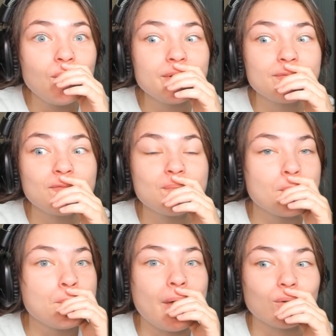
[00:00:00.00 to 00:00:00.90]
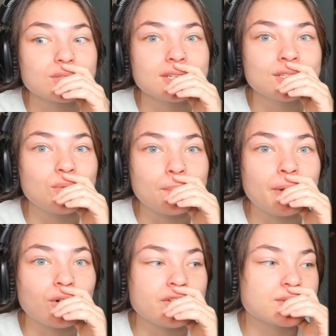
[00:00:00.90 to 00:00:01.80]
would melt into a
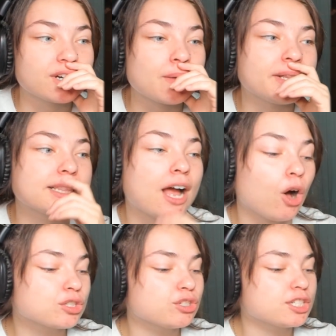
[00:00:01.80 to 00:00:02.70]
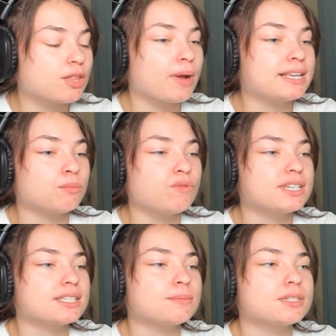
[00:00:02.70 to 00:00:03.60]
puddle if he was staring at me like that. Also, do you see the way he's moving
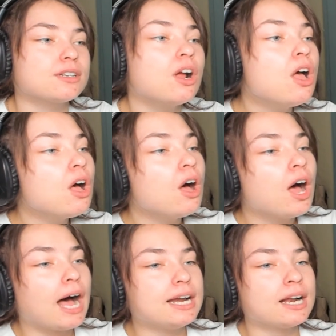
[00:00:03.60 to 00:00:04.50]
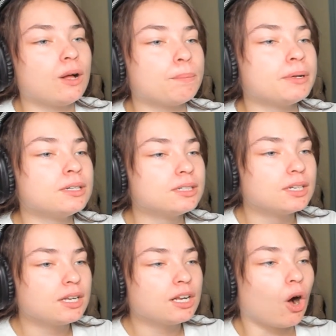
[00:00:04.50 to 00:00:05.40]
his hips and stuff? I need help.
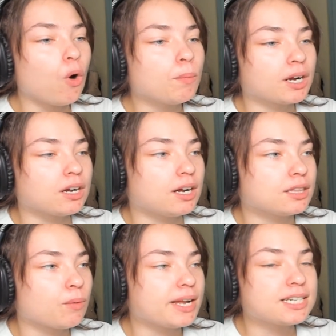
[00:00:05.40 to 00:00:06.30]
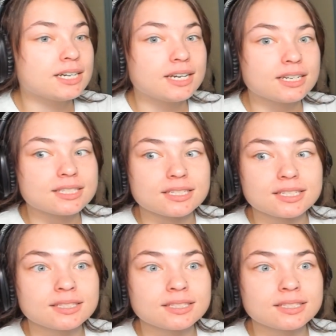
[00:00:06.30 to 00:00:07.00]
Oh my God, the way Ten dances.